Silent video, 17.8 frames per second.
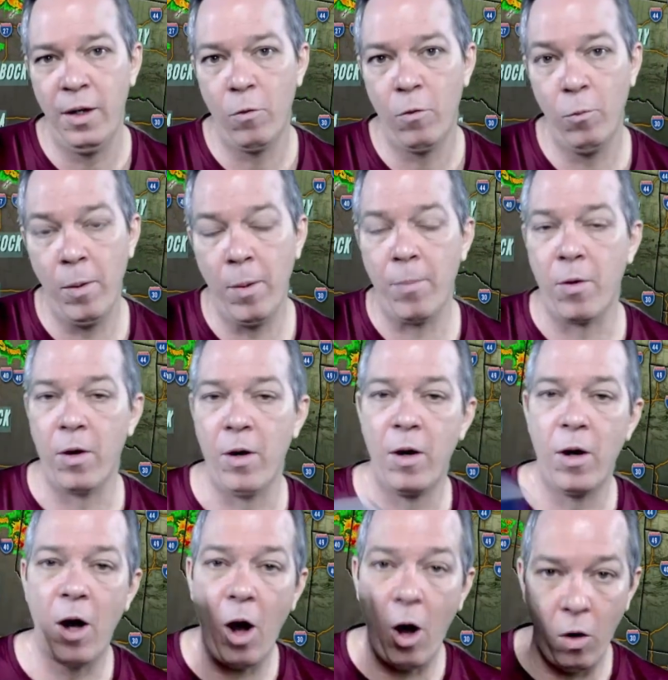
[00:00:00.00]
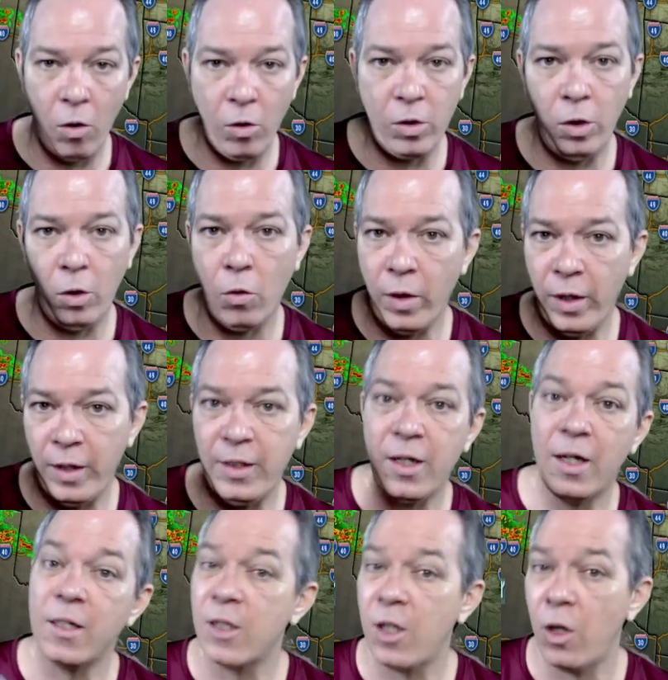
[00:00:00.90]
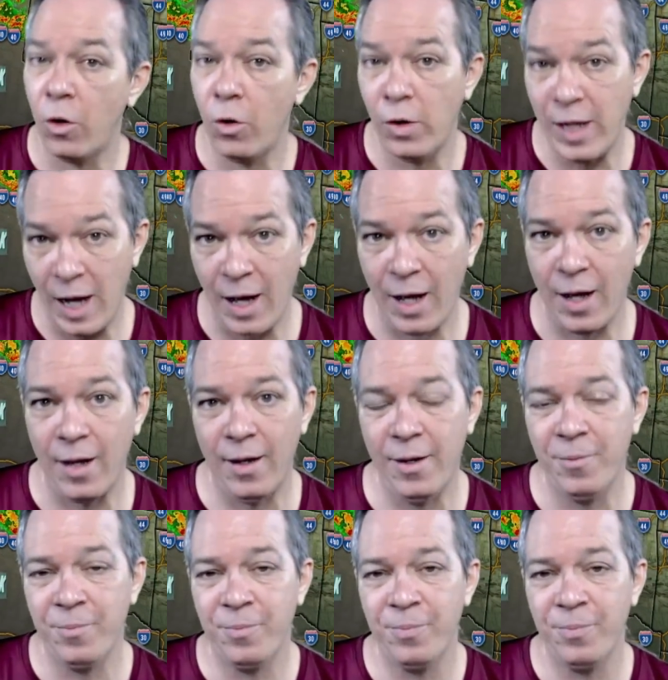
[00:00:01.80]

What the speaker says: Remember, all glory does go to God,